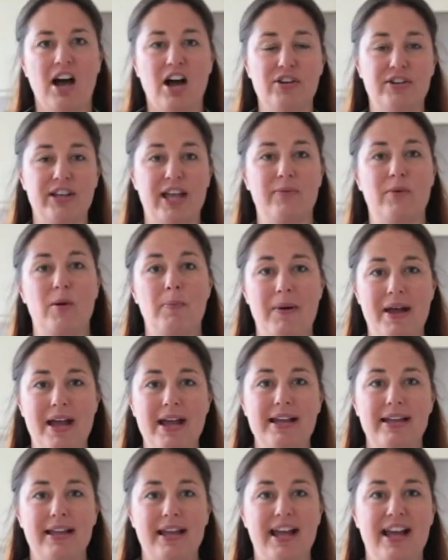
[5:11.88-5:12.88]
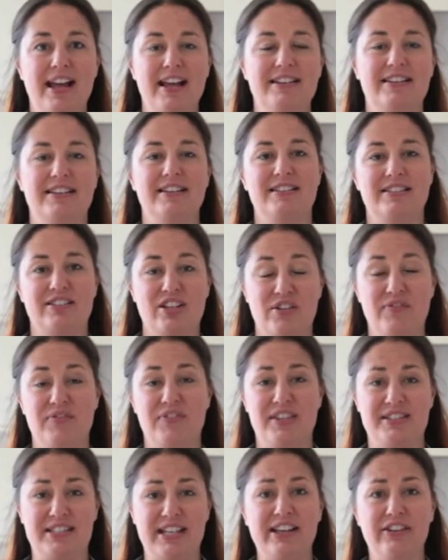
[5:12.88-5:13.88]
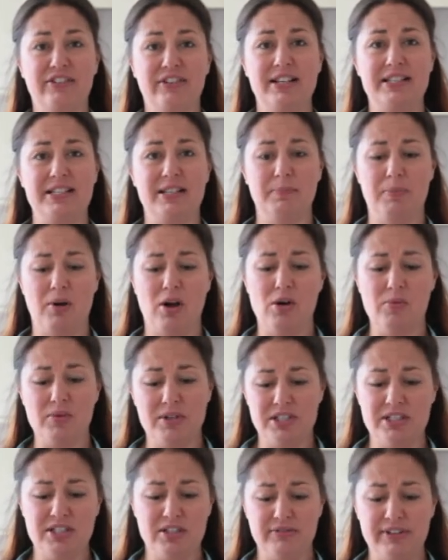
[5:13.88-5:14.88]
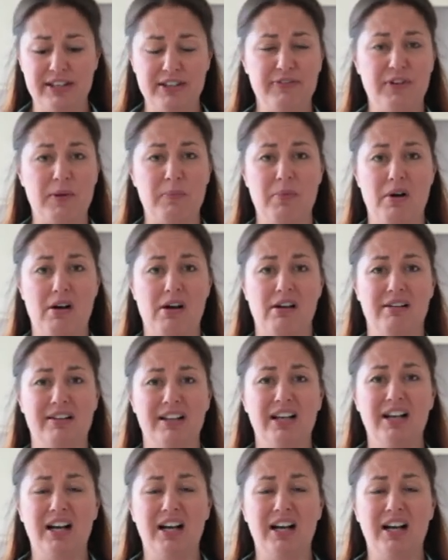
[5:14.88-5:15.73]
Okay, we're back and it's time for the decorating part, which is the really fun part.